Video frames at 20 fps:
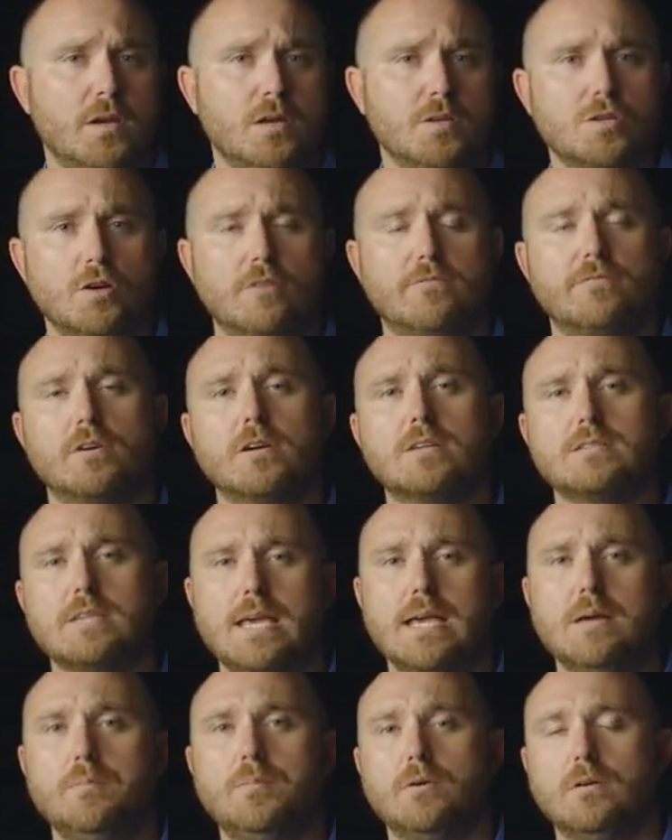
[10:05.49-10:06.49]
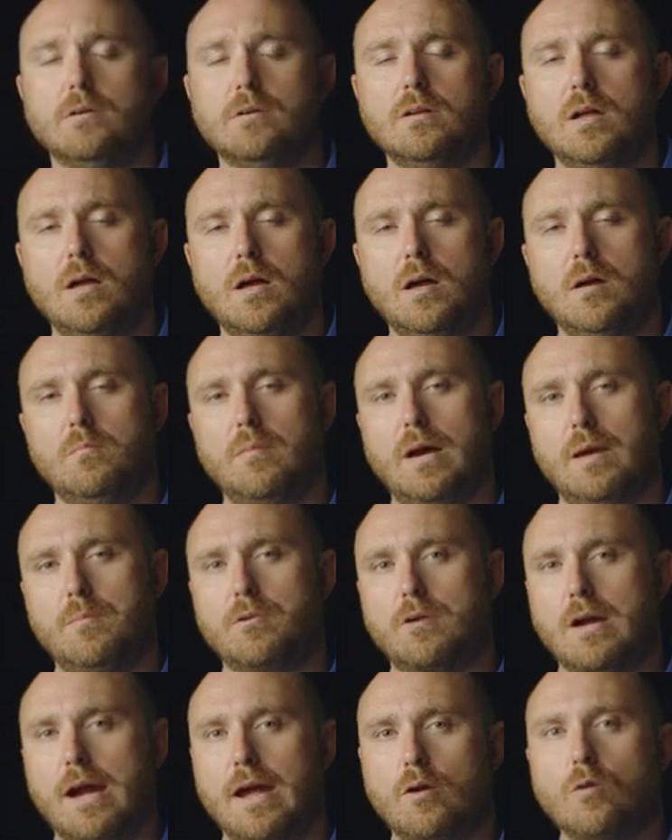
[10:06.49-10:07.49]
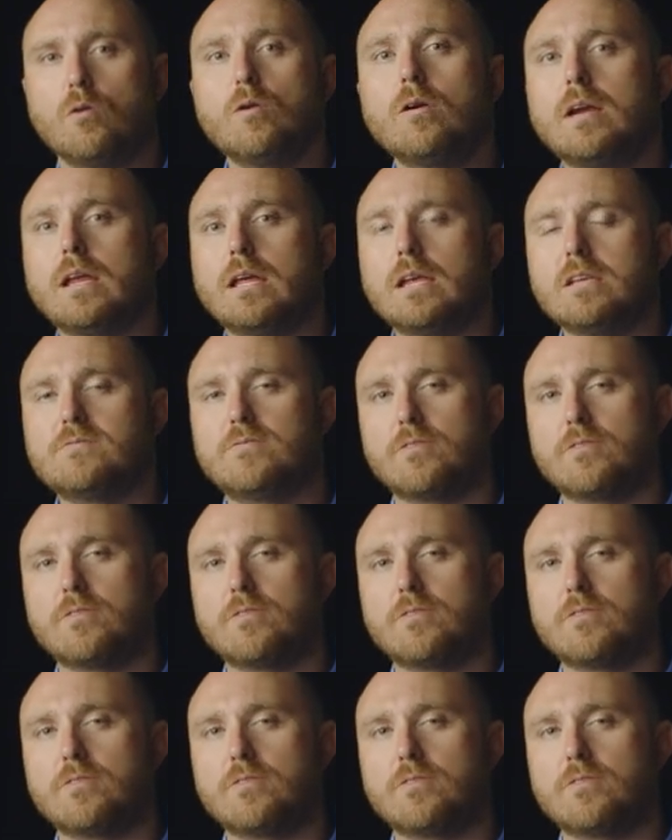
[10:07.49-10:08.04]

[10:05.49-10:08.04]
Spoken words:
So for example, my priorities